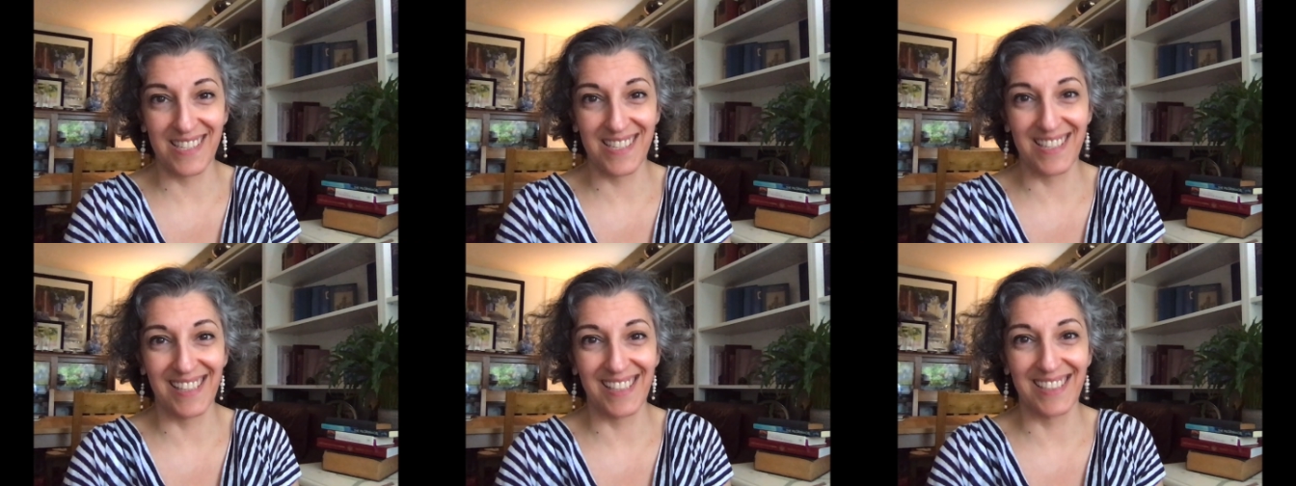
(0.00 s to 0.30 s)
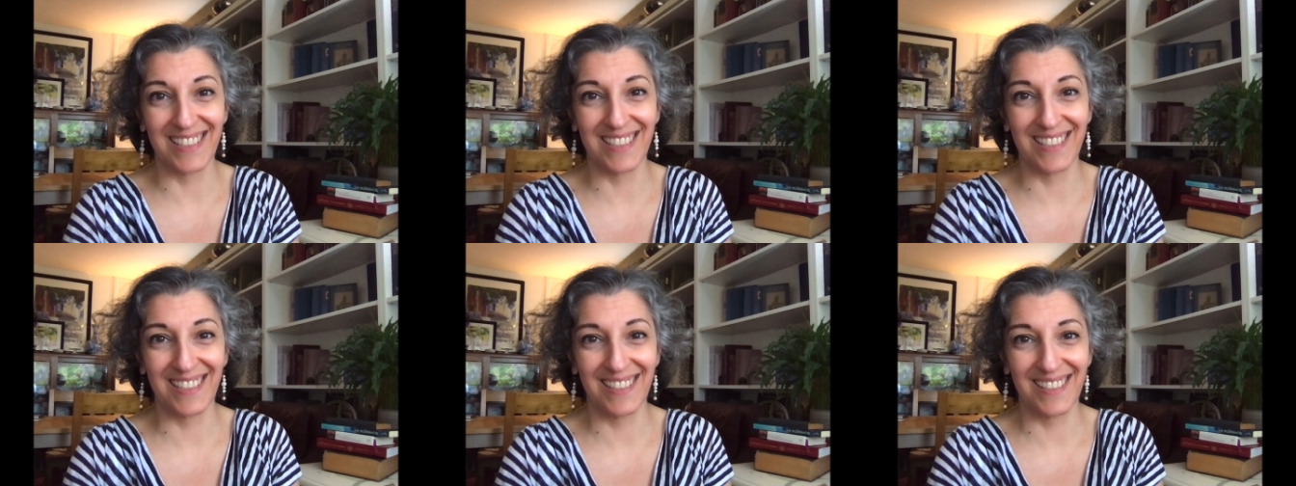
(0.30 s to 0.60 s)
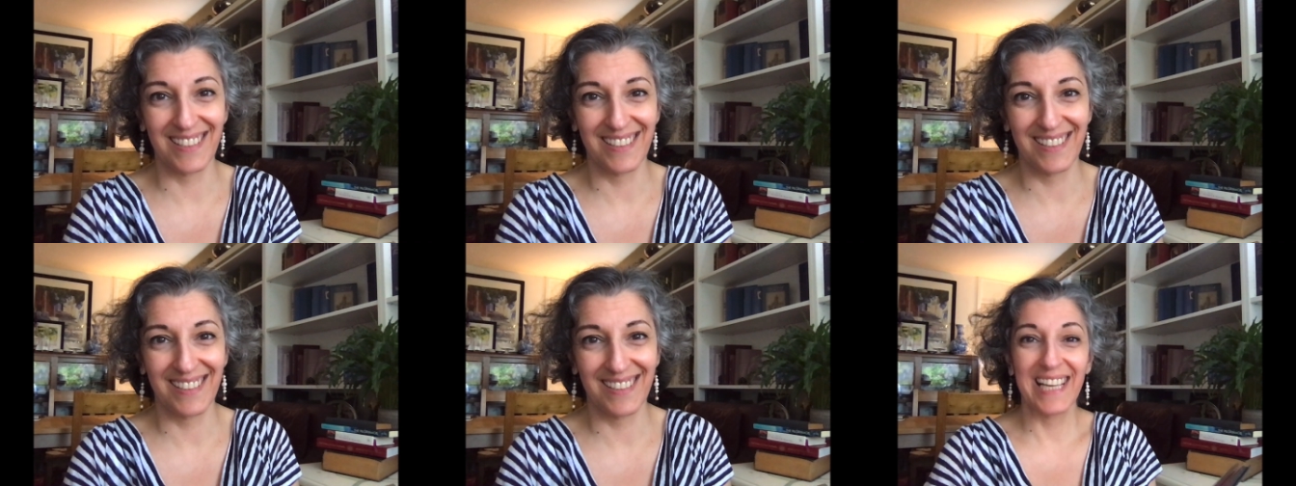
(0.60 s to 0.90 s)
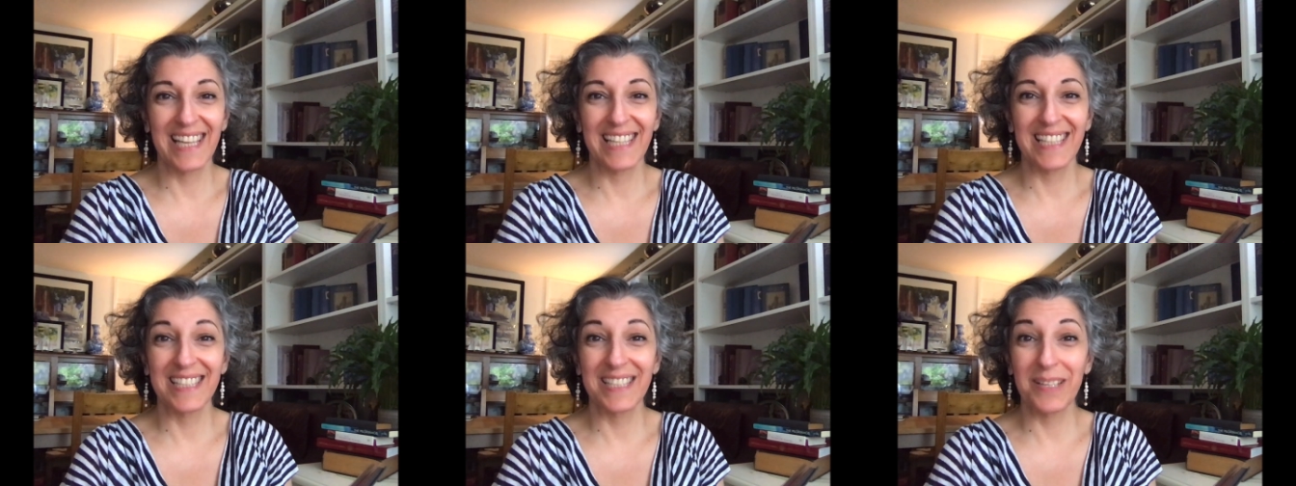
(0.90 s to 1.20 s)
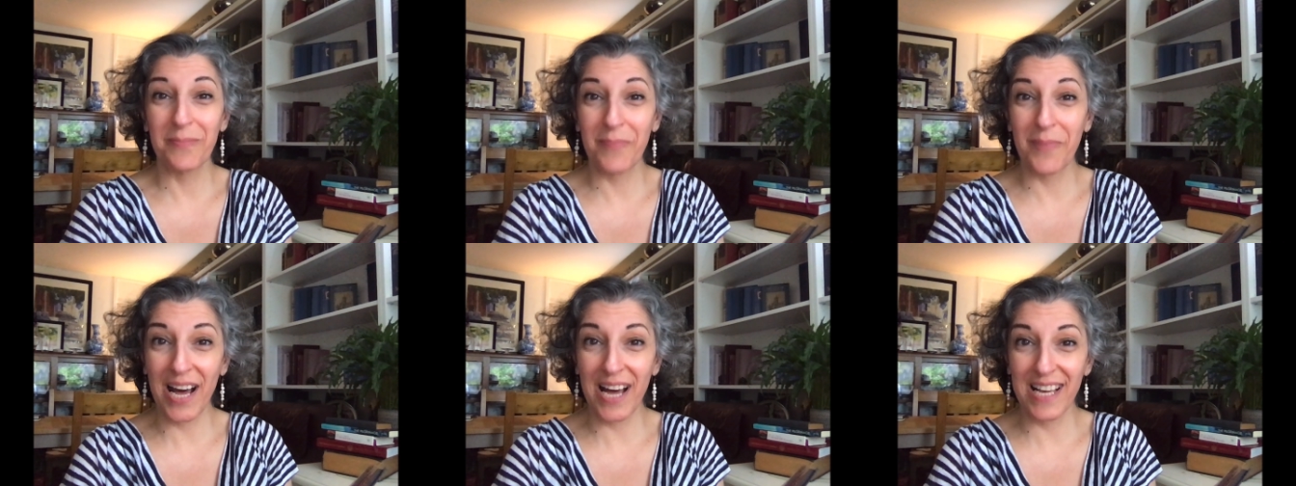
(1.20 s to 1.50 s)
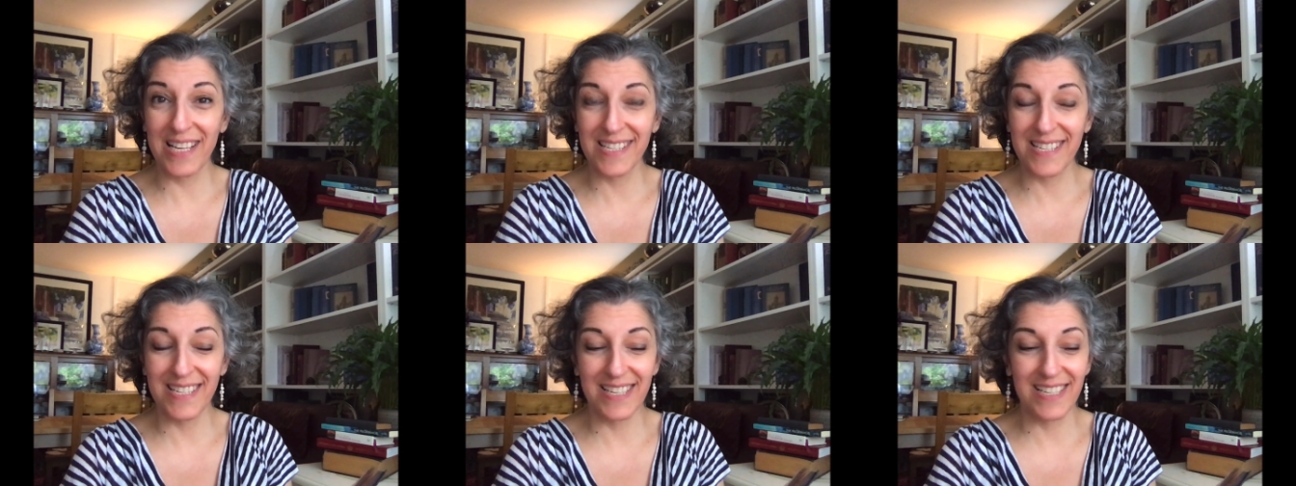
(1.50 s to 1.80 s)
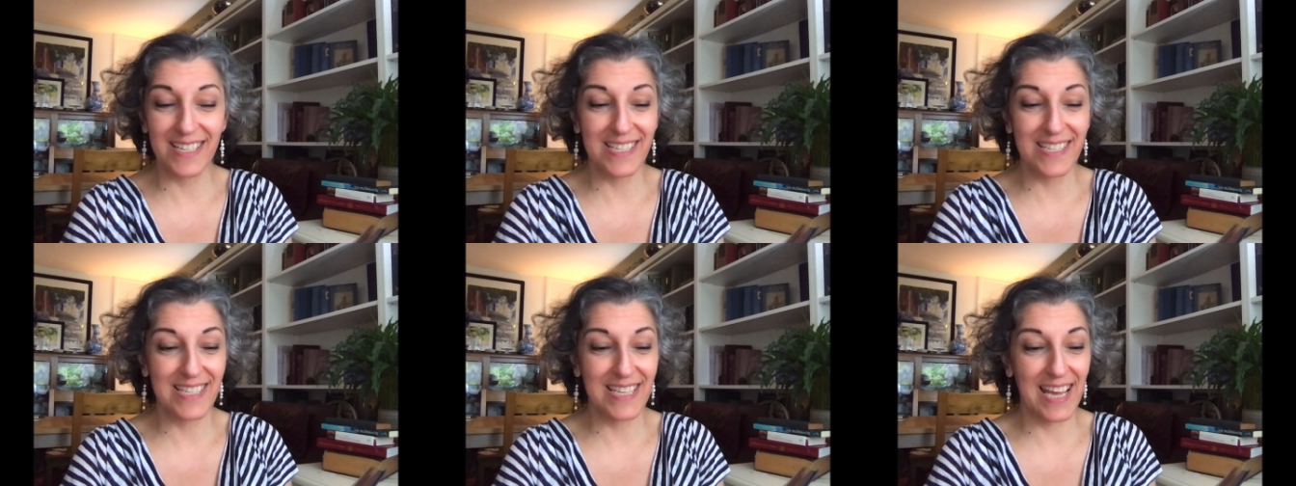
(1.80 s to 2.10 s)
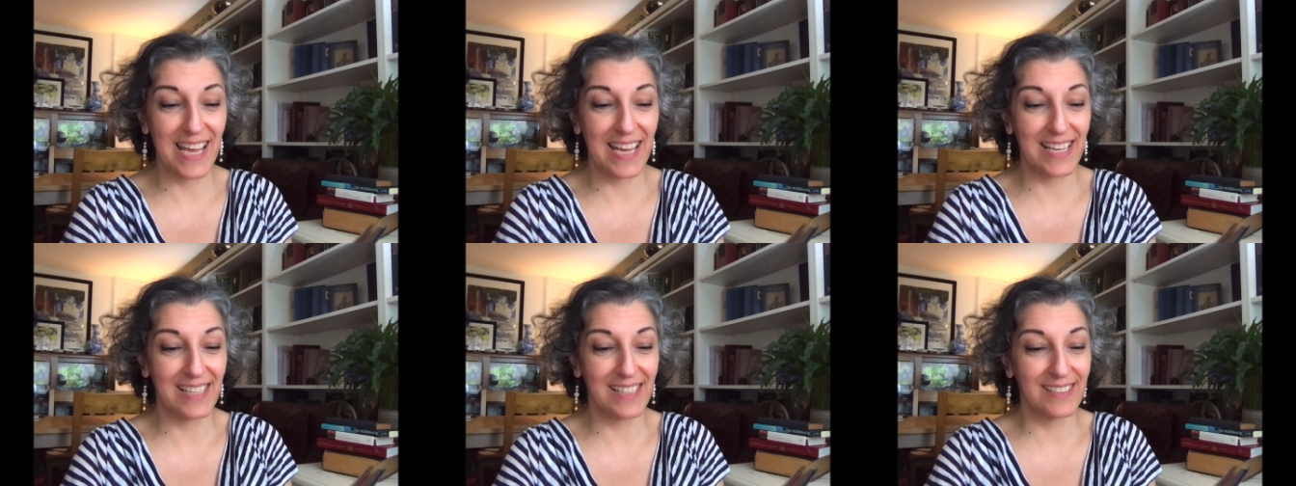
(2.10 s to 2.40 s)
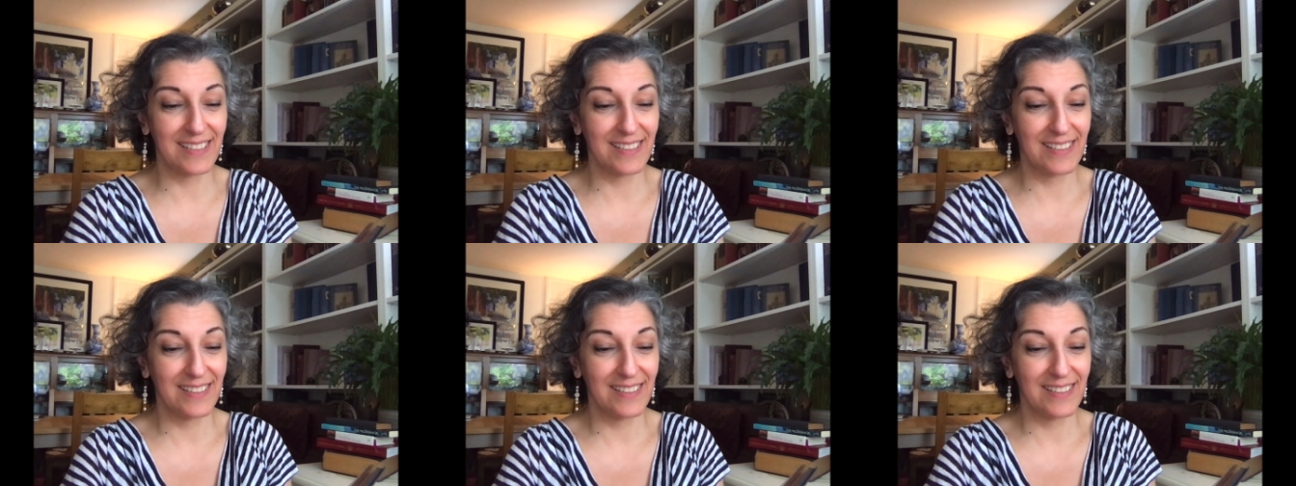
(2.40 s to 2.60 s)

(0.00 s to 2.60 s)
it. The master said,